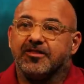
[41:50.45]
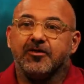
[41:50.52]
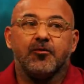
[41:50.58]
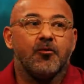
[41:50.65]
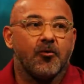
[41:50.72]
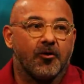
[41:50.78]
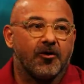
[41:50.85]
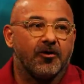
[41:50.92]
the
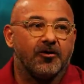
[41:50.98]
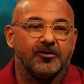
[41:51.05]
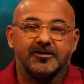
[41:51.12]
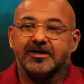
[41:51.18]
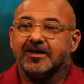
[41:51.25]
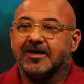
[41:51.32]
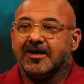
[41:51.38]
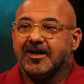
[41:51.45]

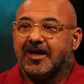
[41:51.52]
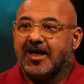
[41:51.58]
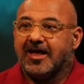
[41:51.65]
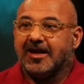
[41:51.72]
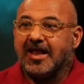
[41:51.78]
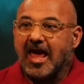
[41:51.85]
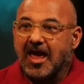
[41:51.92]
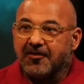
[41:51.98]
world mm-hmm.
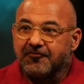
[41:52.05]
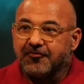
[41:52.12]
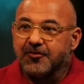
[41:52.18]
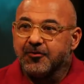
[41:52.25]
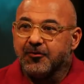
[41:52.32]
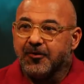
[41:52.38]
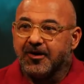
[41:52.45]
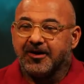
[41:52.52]
and
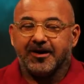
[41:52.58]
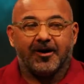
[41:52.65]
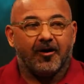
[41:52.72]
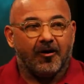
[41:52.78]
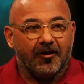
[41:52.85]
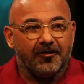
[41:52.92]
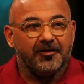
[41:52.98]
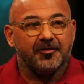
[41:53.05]
everyone
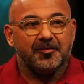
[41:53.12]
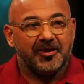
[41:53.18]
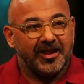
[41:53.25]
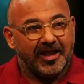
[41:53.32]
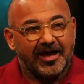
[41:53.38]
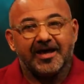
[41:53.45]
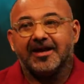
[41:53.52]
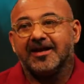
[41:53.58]
on the yes.
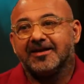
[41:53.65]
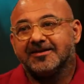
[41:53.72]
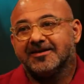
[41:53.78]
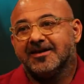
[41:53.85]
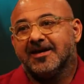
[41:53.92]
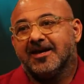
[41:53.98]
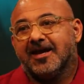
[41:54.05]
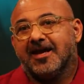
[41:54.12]
planet,
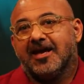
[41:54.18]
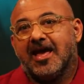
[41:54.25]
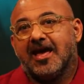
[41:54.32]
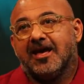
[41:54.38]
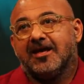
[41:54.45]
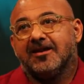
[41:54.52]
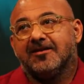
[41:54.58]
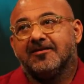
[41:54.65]

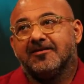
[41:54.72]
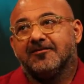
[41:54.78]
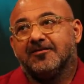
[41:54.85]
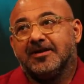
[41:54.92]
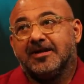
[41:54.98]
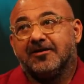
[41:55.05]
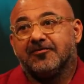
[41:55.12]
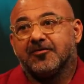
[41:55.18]
and
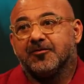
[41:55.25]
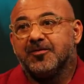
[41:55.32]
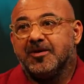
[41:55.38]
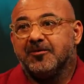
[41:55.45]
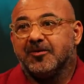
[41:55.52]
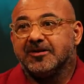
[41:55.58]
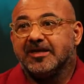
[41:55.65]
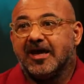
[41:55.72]
you know for
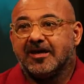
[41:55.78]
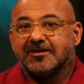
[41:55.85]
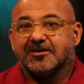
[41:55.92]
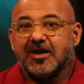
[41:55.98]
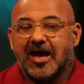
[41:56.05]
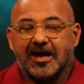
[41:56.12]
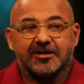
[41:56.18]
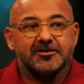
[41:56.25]
people not
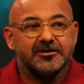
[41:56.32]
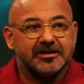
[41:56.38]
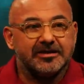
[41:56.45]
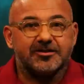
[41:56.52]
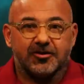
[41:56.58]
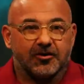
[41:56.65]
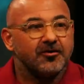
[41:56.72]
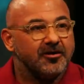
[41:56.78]
to actually
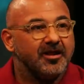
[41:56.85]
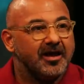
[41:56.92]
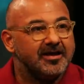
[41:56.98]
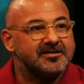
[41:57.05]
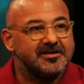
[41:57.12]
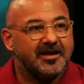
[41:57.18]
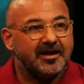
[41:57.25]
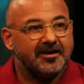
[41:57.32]

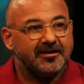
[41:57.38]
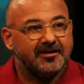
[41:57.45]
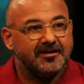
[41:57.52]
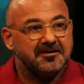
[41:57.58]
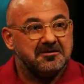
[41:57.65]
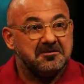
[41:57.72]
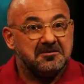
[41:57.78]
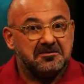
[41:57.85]
internalize that.
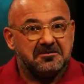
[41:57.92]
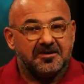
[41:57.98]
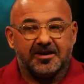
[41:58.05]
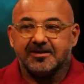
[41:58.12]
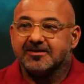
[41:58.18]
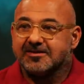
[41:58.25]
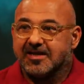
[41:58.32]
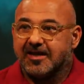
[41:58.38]
Yep.
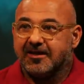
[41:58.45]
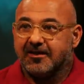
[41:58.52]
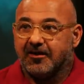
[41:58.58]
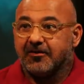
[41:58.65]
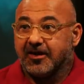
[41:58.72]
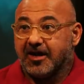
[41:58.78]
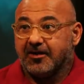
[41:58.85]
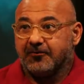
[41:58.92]
And that's say,
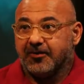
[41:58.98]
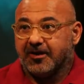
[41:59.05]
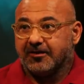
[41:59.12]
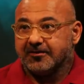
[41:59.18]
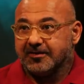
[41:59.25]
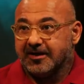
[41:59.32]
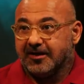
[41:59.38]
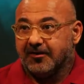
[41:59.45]
okay, well,
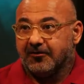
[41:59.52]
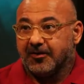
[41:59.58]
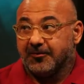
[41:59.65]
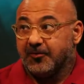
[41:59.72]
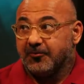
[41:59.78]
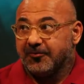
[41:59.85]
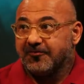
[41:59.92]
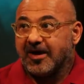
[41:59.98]
you know, I
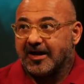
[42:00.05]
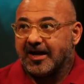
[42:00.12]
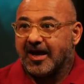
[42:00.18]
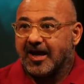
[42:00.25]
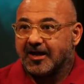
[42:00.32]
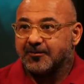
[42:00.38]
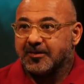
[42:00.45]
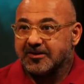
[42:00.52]
mean, we've got to
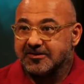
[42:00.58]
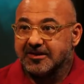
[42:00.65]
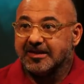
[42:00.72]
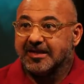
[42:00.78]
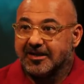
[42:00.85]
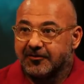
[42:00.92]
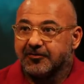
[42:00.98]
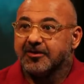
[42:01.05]
act because
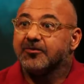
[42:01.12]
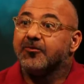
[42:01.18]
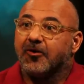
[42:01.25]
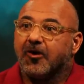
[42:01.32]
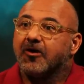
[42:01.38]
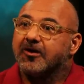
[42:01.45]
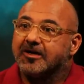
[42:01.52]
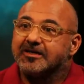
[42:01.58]
literally we're
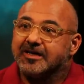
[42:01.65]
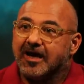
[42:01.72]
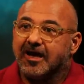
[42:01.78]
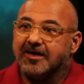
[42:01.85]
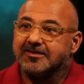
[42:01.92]
all going to die.